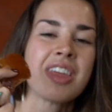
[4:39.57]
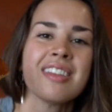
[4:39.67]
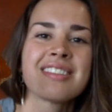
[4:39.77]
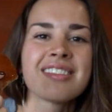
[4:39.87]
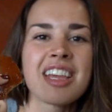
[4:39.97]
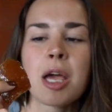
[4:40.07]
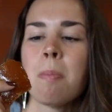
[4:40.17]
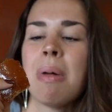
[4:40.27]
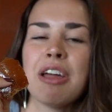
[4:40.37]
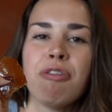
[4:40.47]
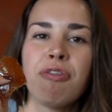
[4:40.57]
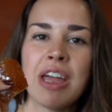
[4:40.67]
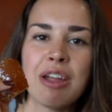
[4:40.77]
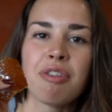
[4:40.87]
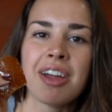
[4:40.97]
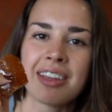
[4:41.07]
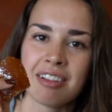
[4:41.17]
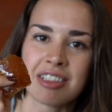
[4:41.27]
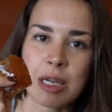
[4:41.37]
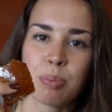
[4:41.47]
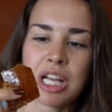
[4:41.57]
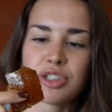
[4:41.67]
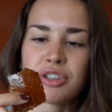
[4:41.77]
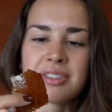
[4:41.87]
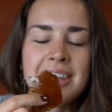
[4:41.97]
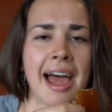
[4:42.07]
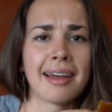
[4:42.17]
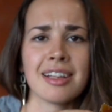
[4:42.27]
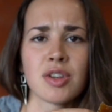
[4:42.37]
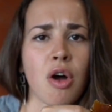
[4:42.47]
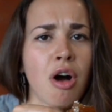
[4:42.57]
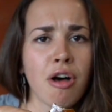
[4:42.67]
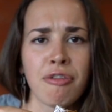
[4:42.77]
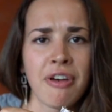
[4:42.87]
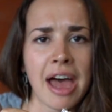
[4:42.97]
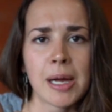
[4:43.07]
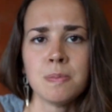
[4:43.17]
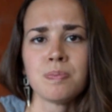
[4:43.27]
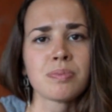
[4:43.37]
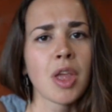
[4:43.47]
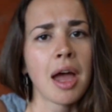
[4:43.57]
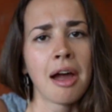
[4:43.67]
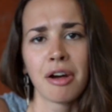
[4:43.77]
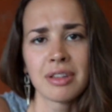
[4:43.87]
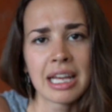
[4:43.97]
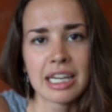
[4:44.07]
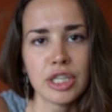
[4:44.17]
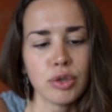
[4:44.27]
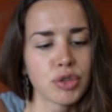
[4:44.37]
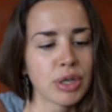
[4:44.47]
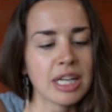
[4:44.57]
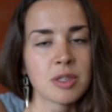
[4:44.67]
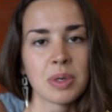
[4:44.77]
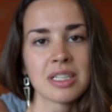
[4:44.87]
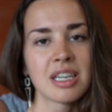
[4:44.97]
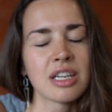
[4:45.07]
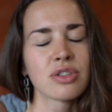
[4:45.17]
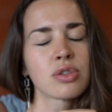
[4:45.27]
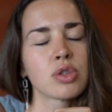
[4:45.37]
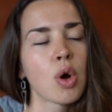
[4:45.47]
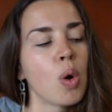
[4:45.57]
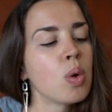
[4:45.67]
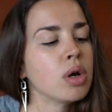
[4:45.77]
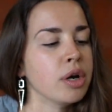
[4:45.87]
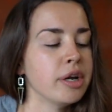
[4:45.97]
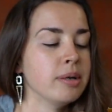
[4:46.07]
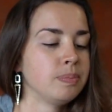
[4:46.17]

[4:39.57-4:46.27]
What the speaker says: This is like my favorite guilty pleasure snack. It's all fat, hardly any nutrients, but it tastes so good.